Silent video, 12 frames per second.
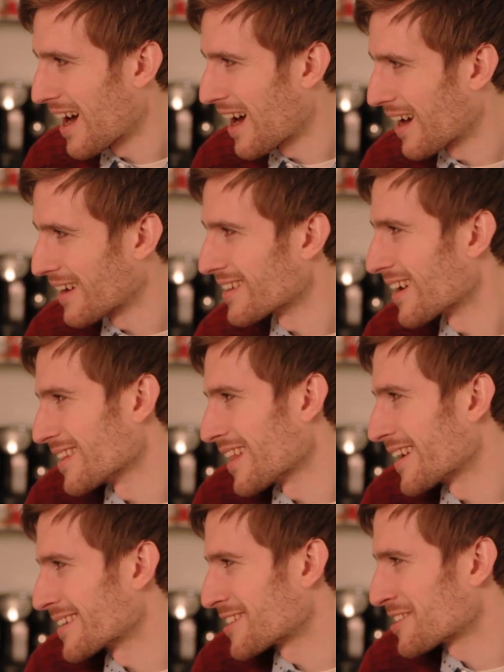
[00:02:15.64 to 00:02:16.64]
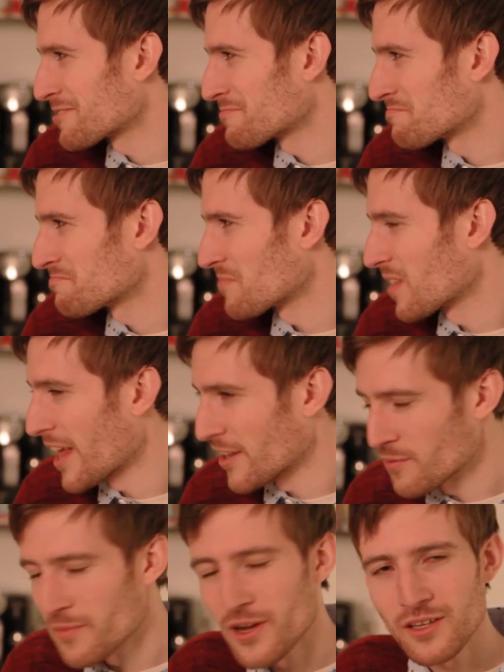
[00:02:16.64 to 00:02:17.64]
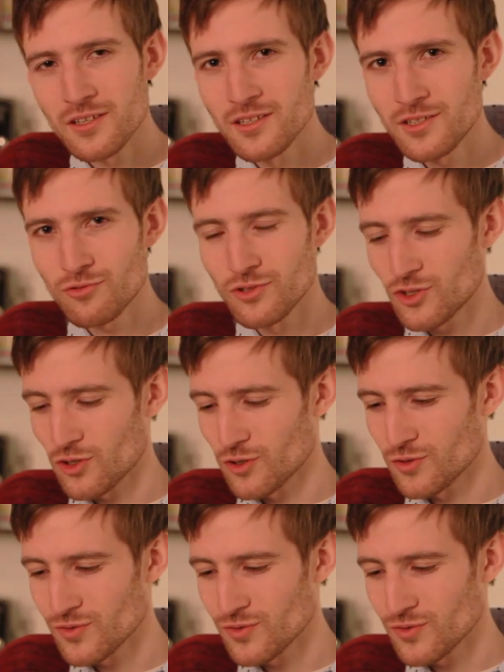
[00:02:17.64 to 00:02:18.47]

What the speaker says: I like Latin American literature,